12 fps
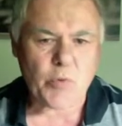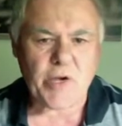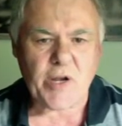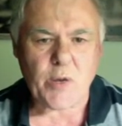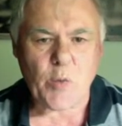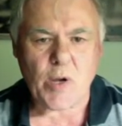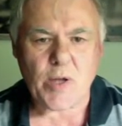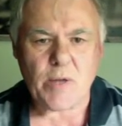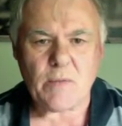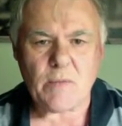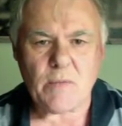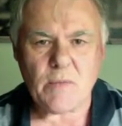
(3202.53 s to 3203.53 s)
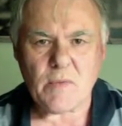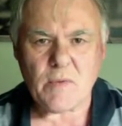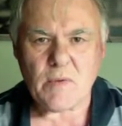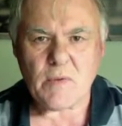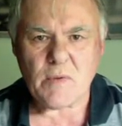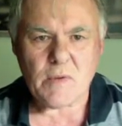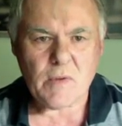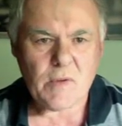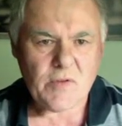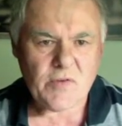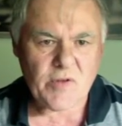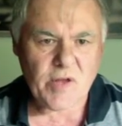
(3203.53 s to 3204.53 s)
anyway.
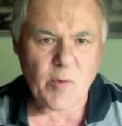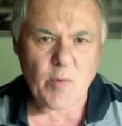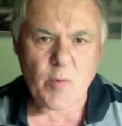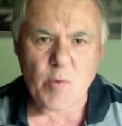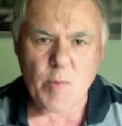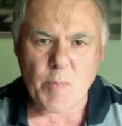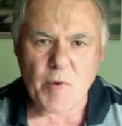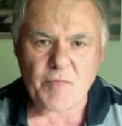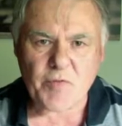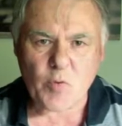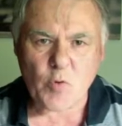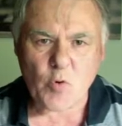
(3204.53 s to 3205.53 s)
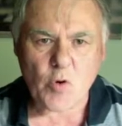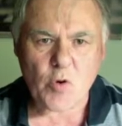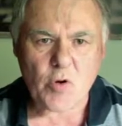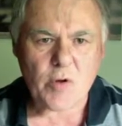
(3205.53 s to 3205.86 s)
So now we rip off the rook.